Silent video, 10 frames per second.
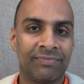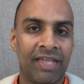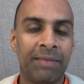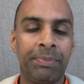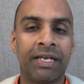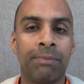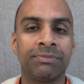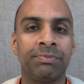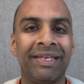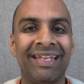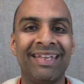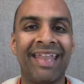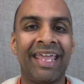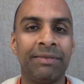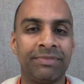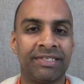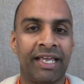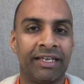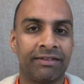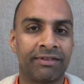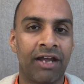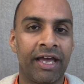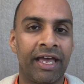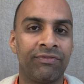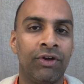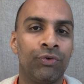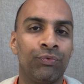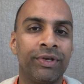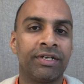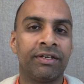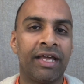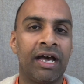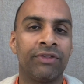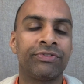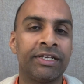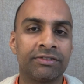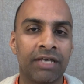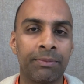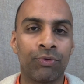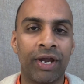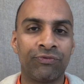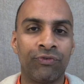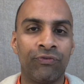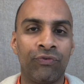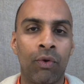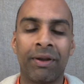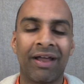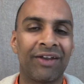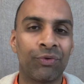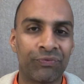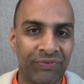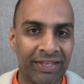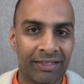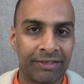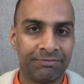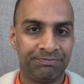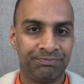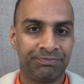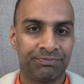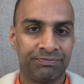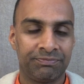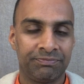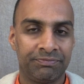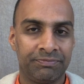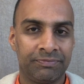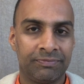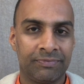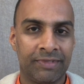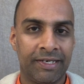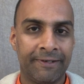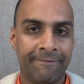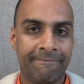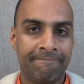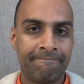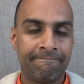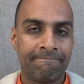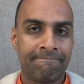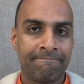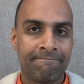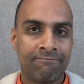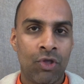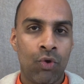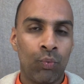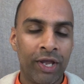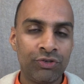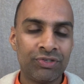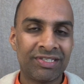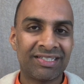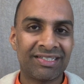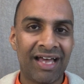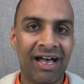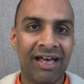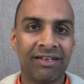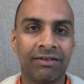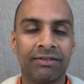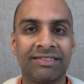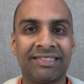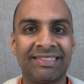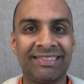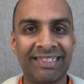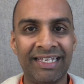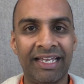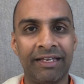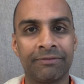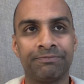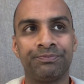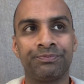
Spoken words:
It becomes mere namesake that I have written down things I'm grateful for, but I don't feel it. Yeah. When you start seeing,